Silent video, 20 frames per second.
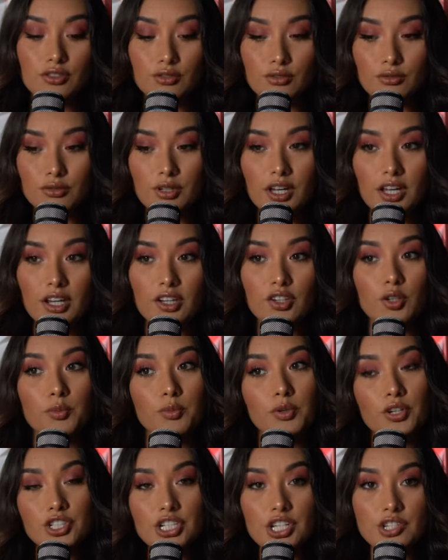you know,
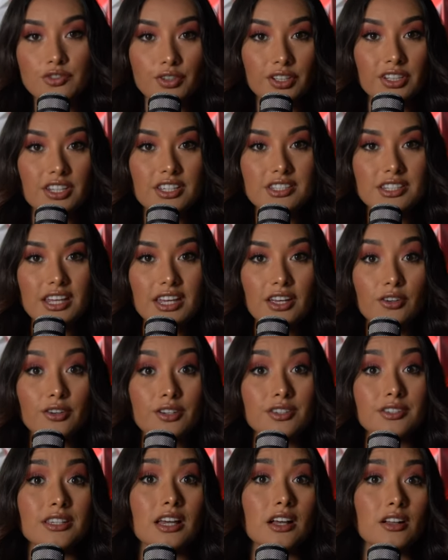purchase real estate or
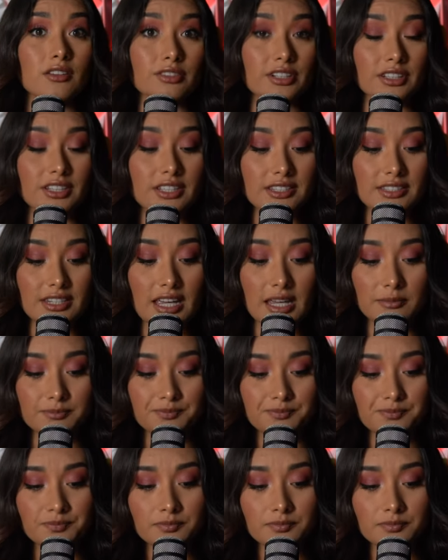sell real estate.